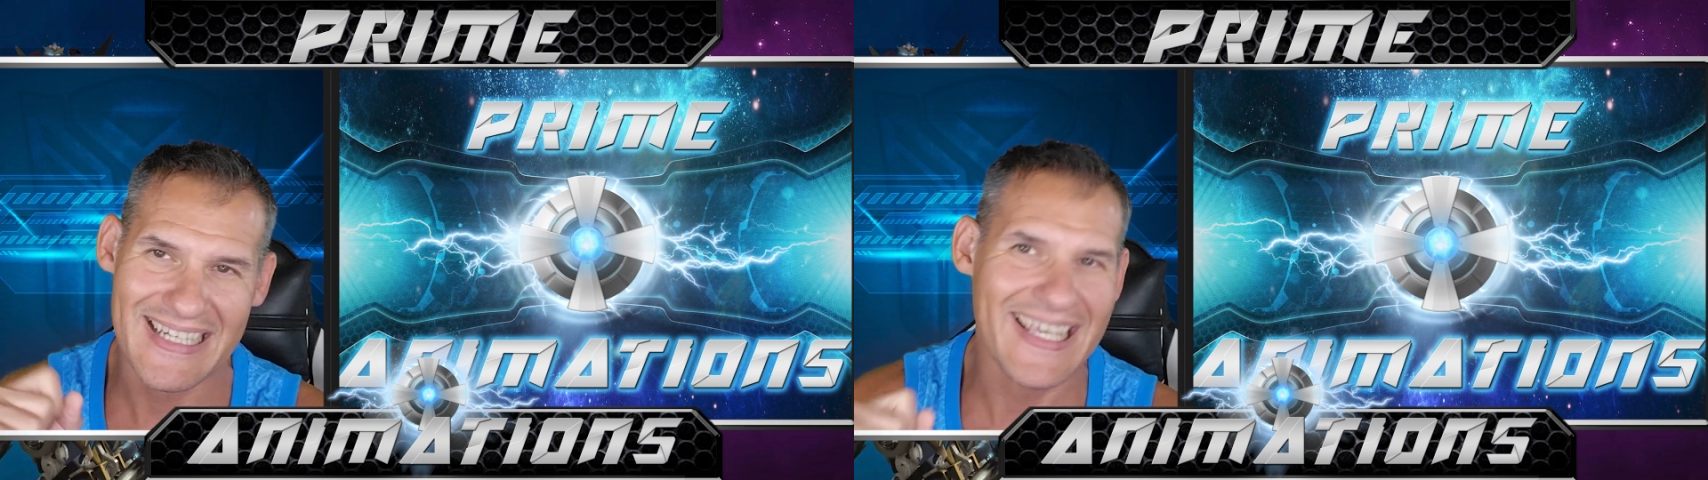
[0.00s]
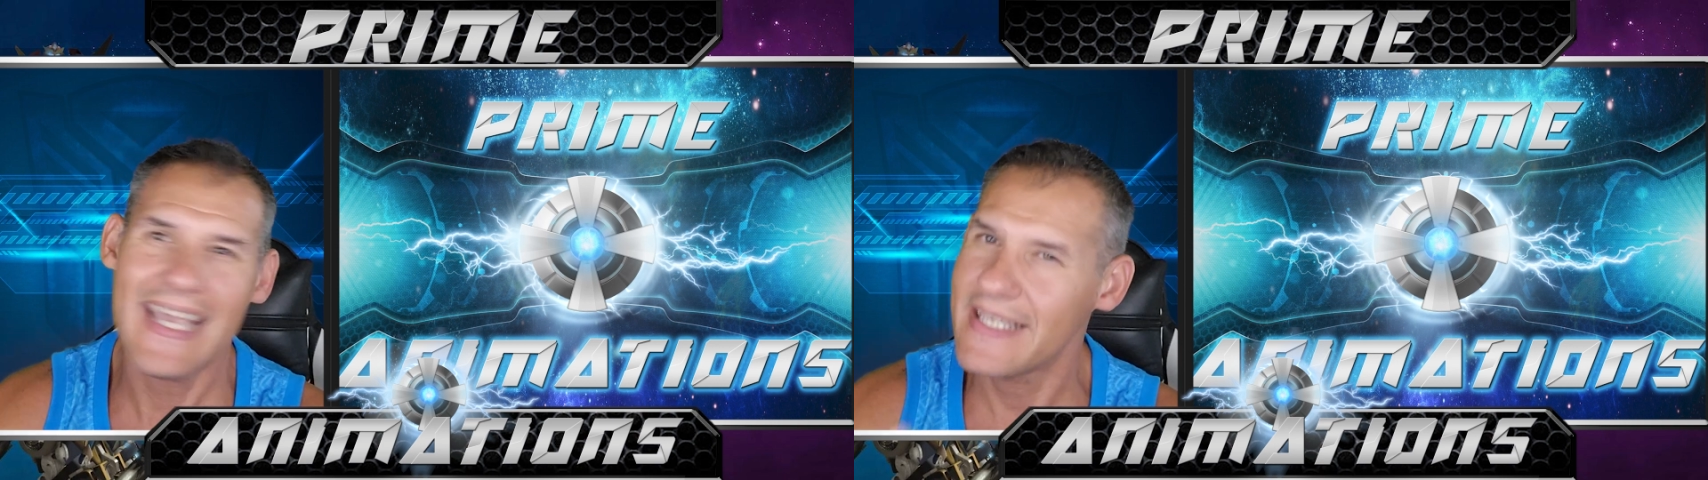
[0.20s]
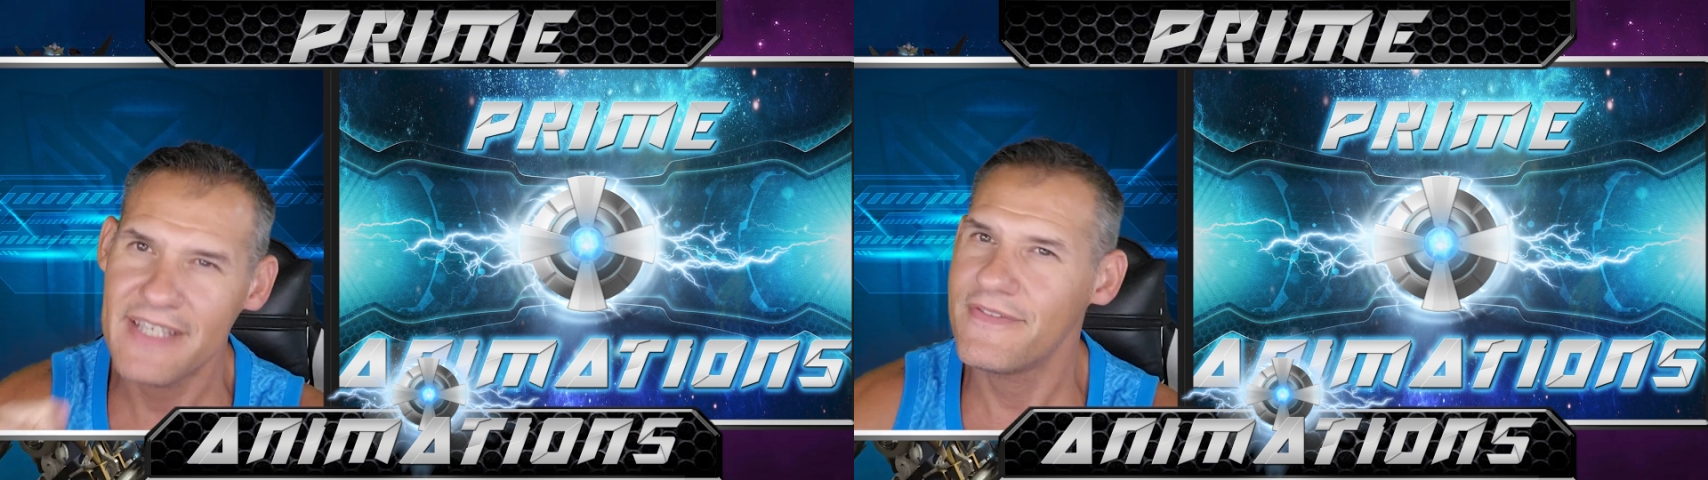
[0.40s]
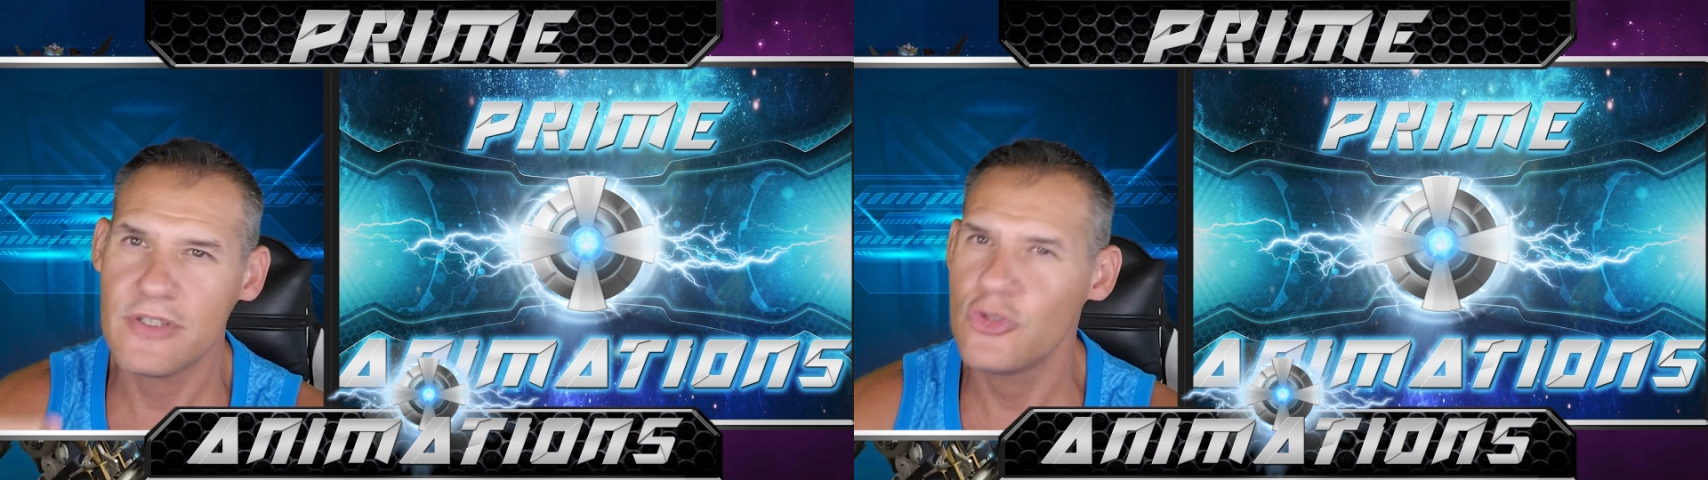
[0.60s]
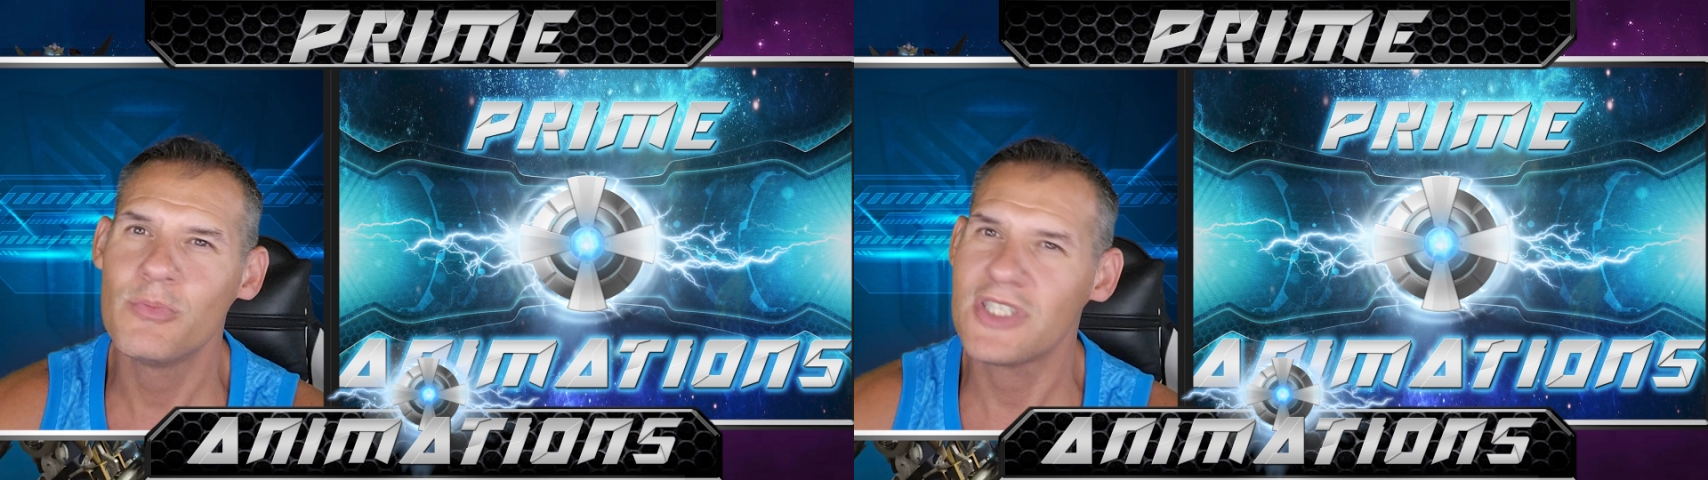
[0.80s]
can't give
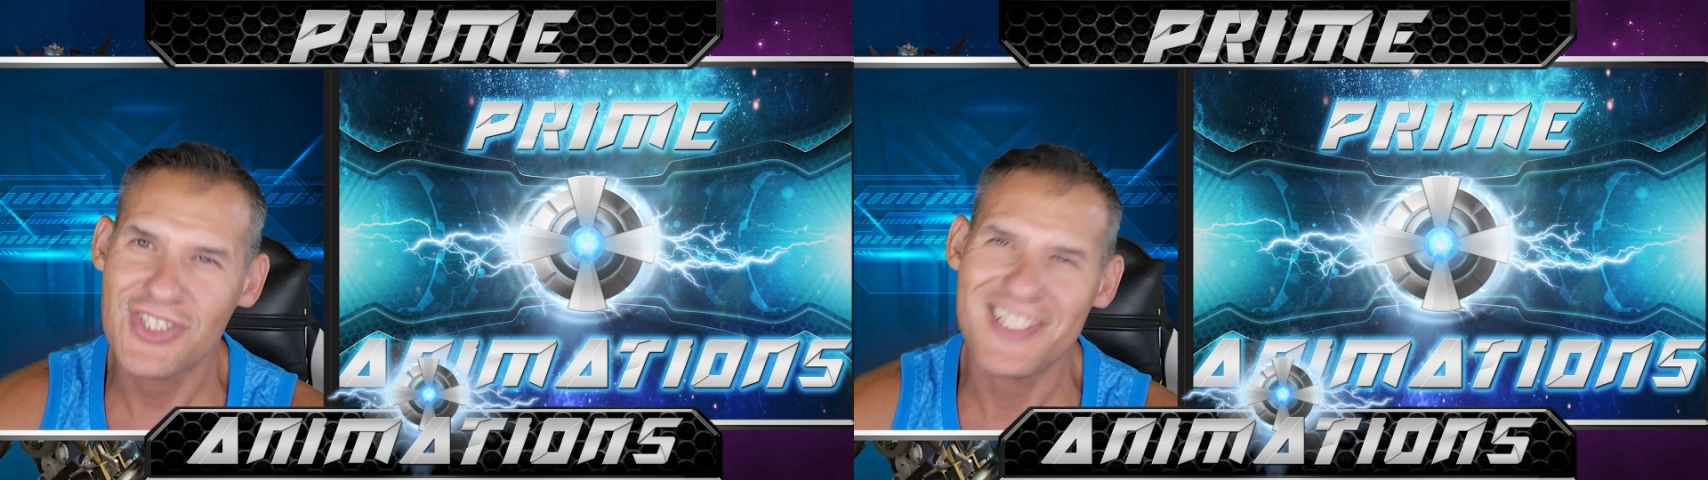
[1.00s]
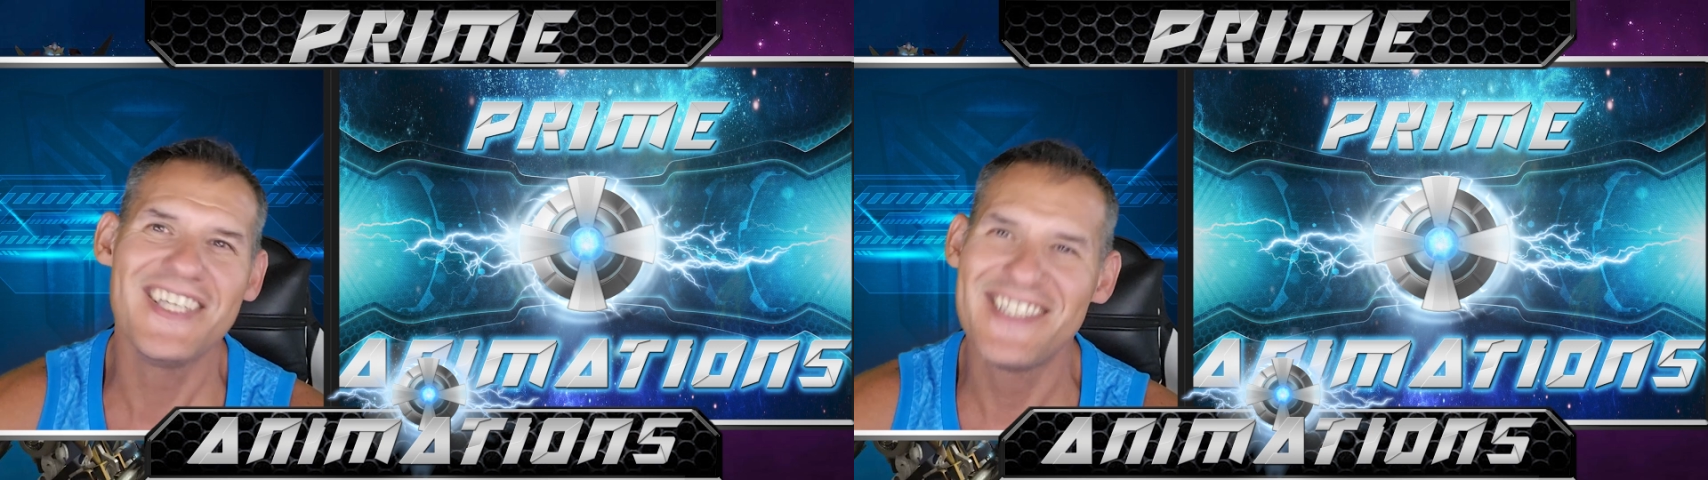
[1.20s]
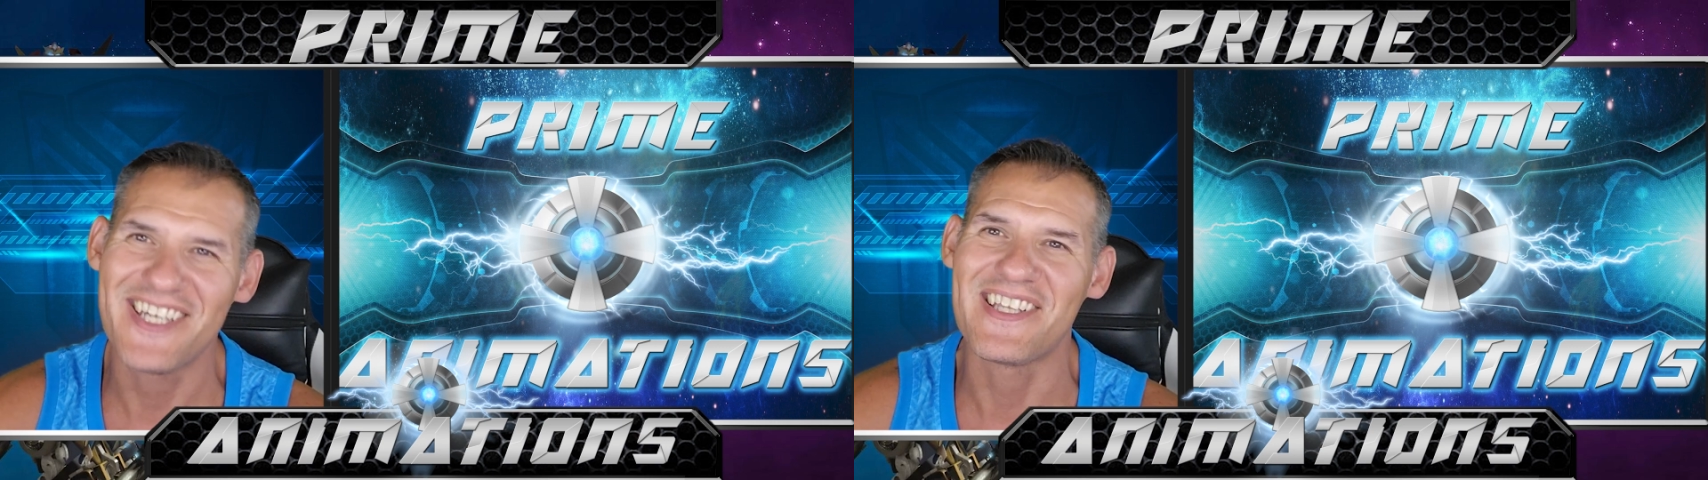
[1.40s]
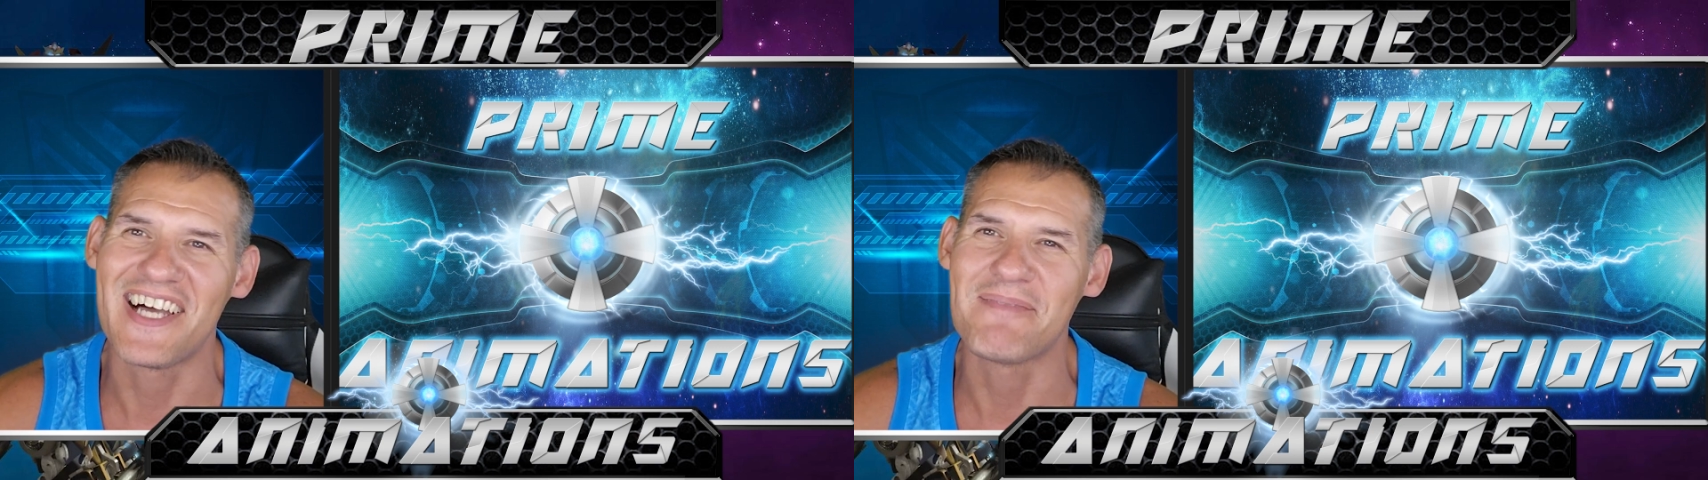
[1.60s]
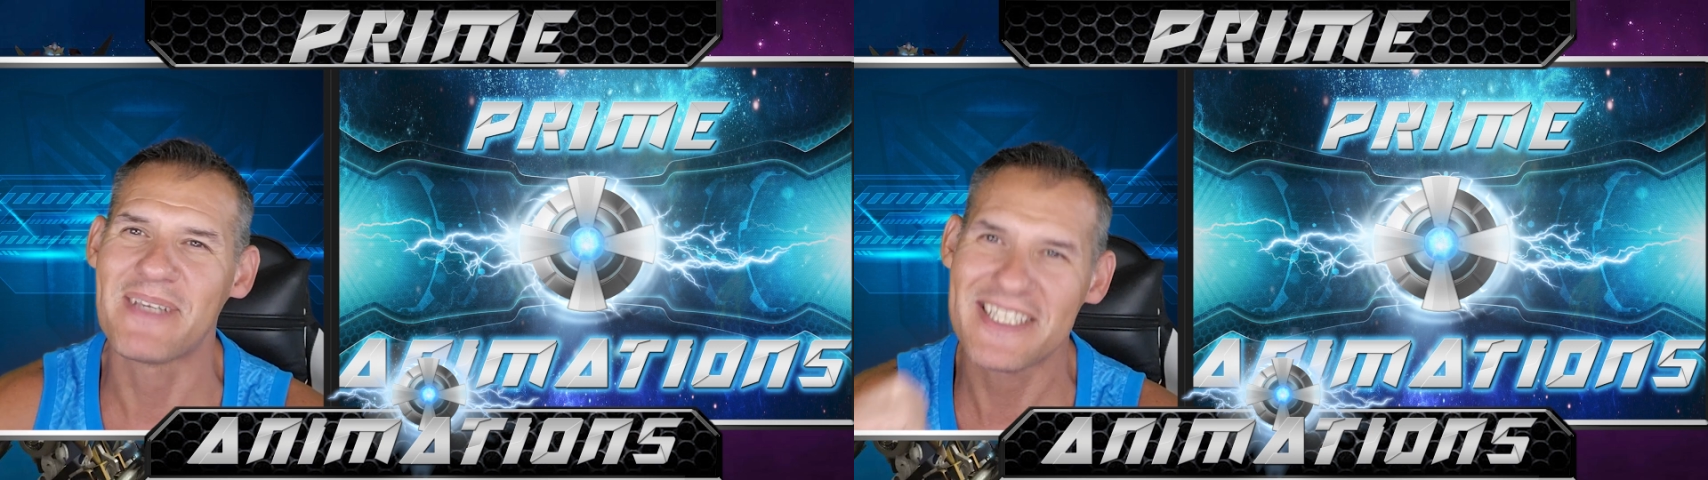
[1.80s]
you too much detail on it,